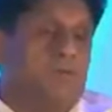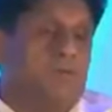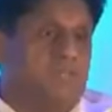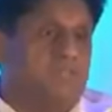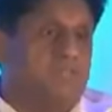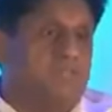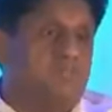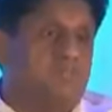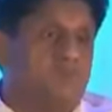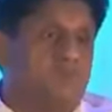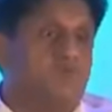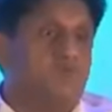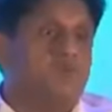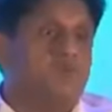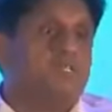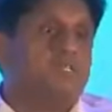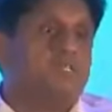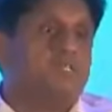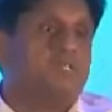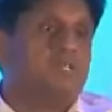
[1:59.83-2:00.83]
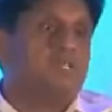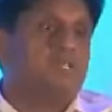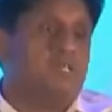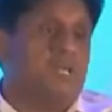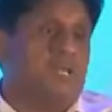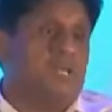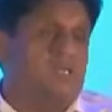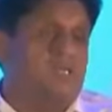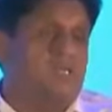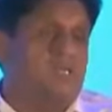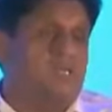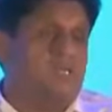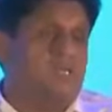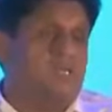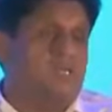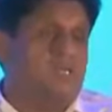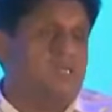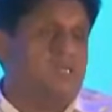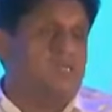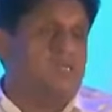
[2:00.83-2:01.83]
please note that
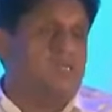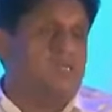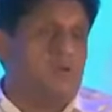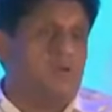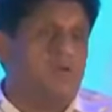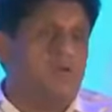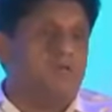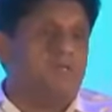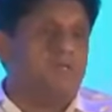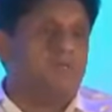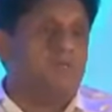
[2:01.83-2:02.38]
it is not